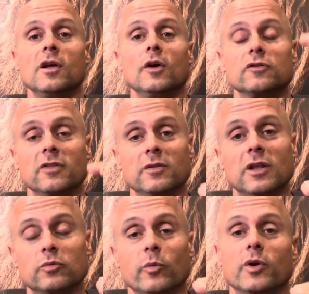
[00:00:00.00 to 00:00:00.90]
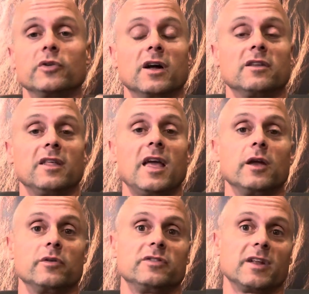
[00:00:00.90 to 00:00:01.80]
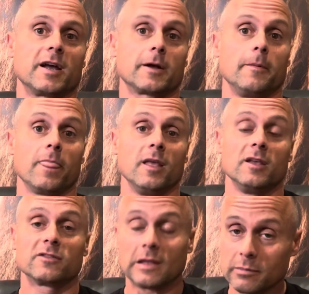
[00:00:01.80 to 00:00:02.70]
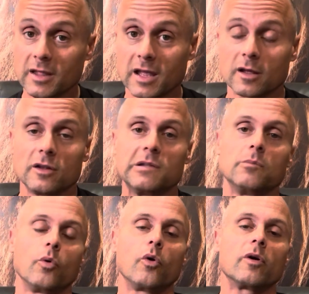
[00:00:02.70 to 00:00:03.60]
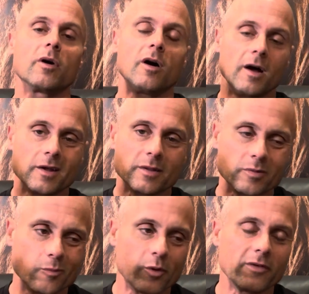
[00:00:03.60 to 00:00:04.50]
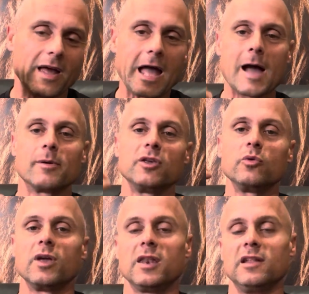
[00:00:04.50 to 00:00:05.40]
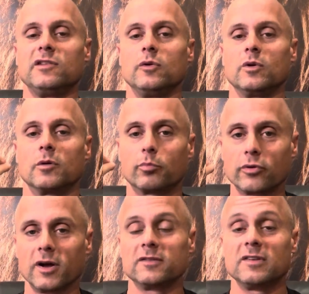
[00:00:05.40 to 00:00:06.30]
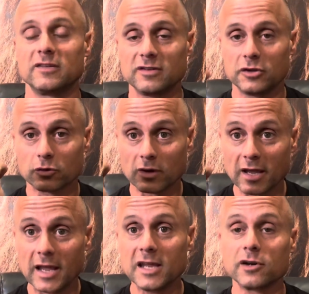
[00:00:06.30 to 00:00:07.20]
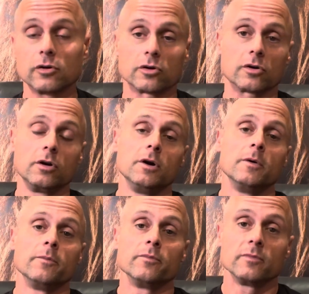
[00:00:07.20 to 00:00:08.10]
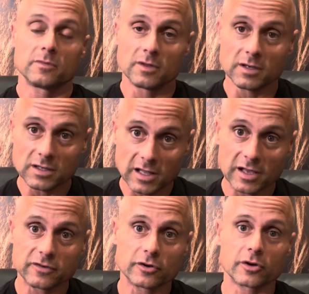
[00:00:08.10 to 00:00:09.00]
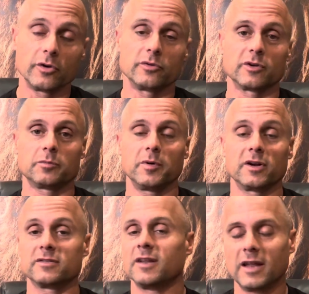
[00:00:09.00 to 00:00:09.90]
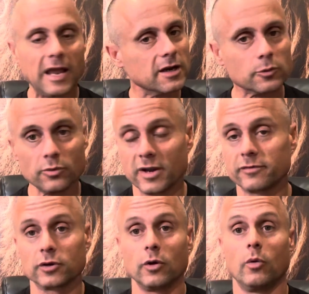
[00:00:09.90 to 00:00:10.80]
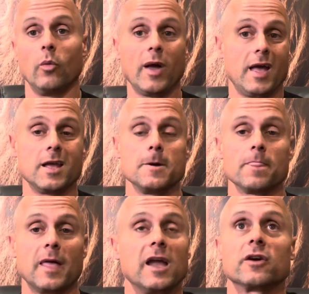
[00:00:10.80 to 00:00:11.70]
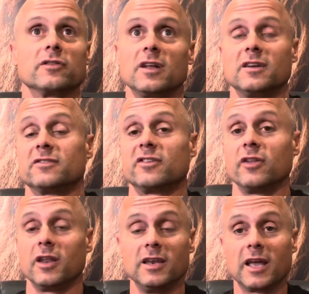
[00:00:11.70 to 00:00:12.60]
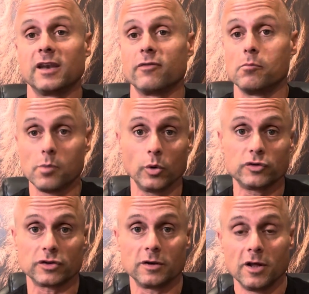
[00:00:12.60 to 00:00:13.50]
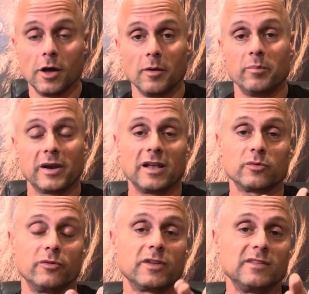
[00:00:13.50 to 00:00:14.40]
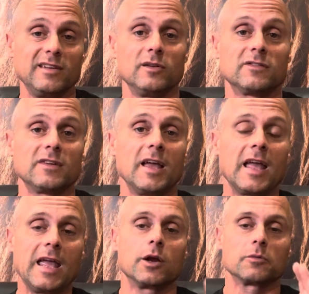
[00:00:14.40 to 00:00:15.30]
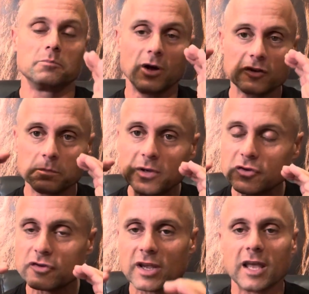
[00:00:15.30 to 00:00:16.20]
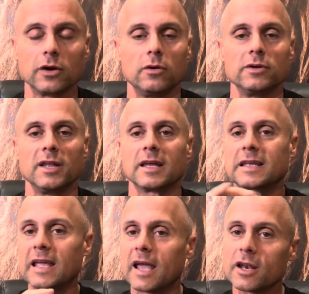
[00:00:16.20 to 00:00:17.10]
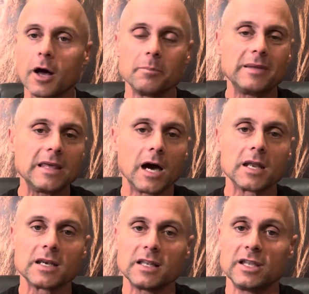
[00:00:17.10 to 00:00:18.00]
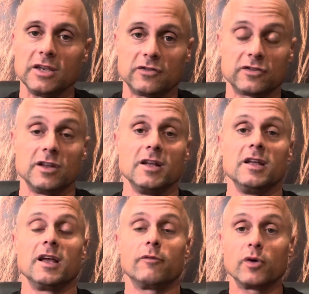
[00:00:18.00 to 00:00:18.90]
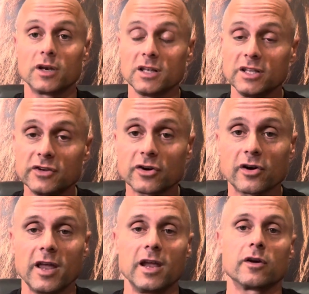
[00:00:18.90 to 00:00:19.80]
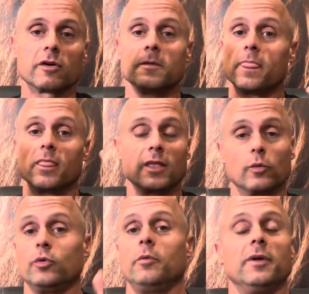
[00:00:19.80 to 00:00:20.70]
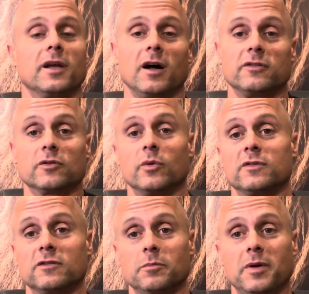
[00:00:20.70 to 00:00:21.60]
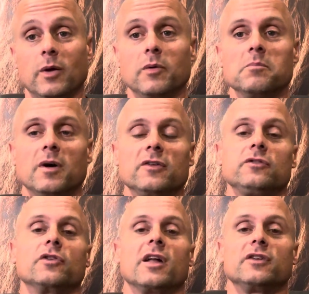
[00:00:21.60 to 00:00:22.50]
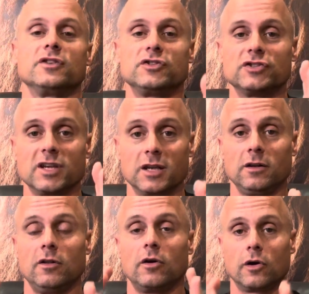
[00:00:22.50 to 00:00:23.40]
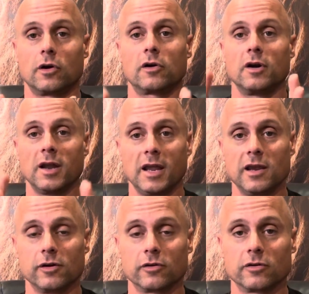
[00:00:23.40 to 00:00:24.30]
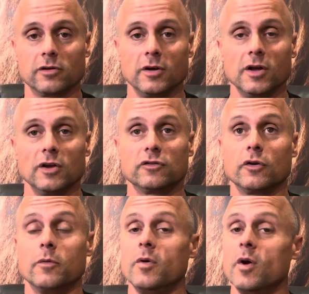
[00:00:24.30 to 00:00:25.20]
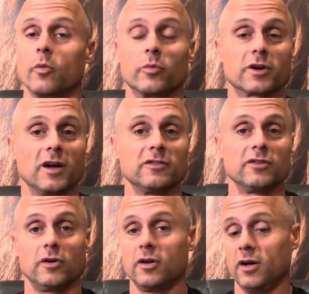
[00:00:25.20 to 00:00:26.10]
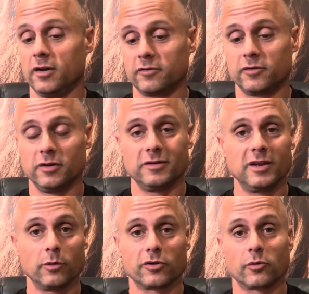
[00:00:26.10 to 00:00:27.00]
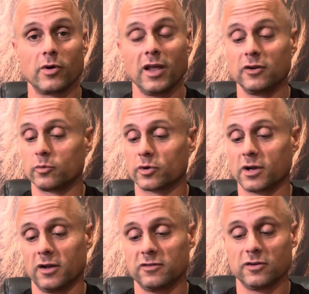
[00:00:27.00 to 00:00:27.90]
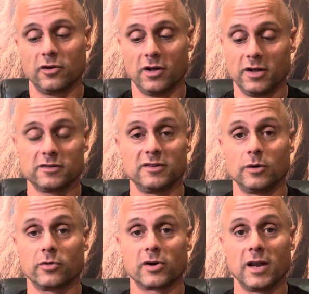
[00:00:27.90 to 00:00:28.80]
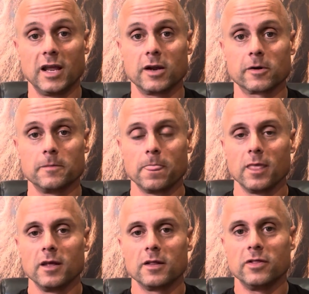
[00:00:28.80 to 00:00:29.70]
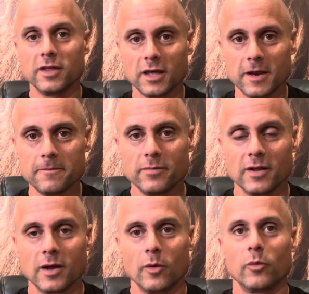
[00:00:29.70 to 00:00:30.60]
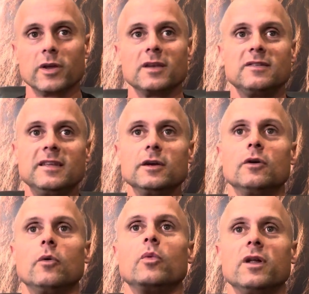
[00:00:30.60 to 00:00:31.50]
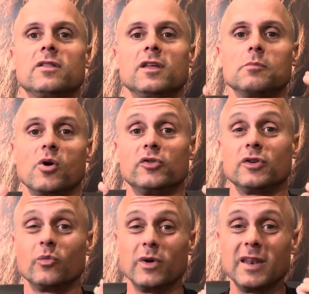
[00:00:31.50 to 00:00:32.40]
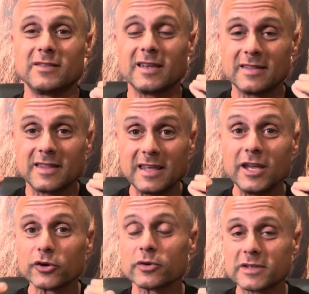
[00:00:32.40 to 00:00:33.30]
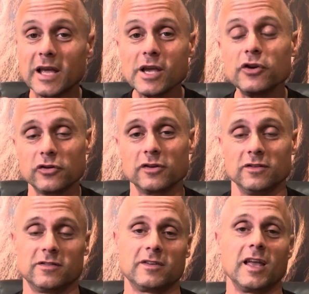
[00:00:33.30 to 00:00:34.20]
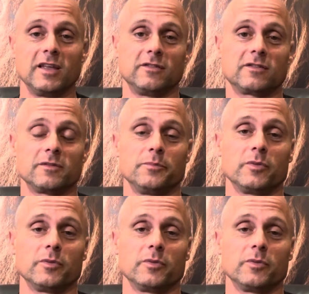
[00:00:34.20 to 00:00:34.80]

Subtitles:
So then that's when we go down to the angry stack. Same thing. The more of the habit you get into it of processing your anger, the less you're going to experience. Now, anger will never go away. Anger is not necessarily a negative emotion, but as we've continued to say, anger must be channeled. It cannot be unleashed. If we unleash our anger, there will be consequences to pay. We must learn how to channel our anger. So when we're constantly on a hunt to deal with our rage, when we're constantly on a hunt to deal with our anger, then we can deal with the emotion when it's at the irritation stage.